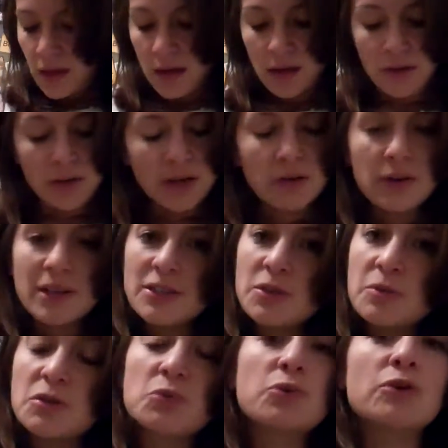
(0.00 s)
You know, I don't get too
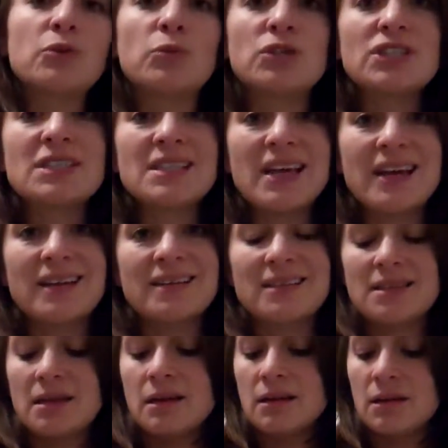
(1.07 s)
much wood, which is
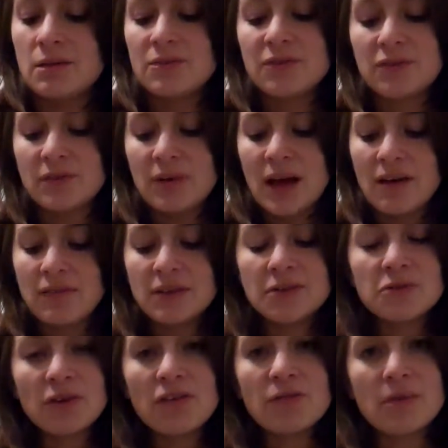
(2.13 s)
nice. For having
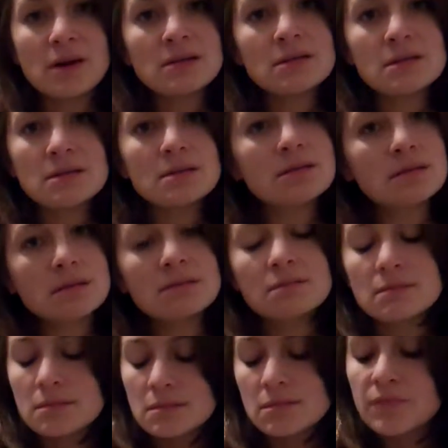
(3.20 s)
12 months,
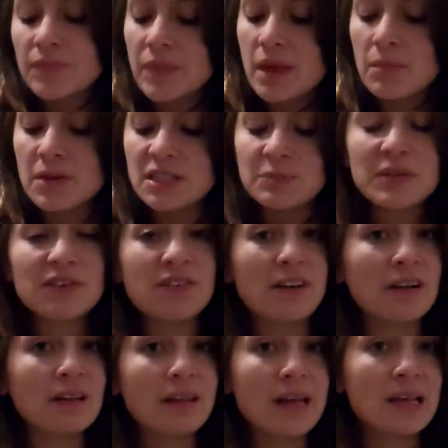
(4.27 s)
it must be a
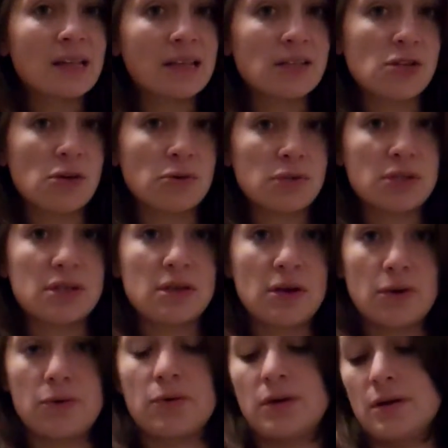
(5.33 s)
very lightly toasted
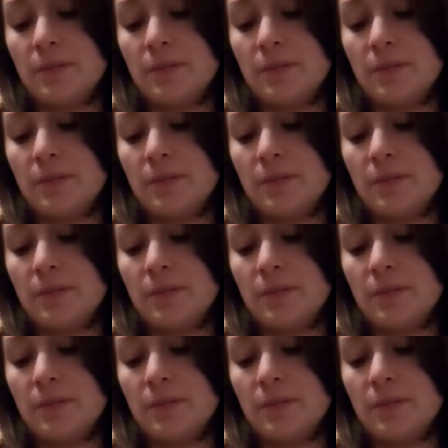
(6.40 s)
oak.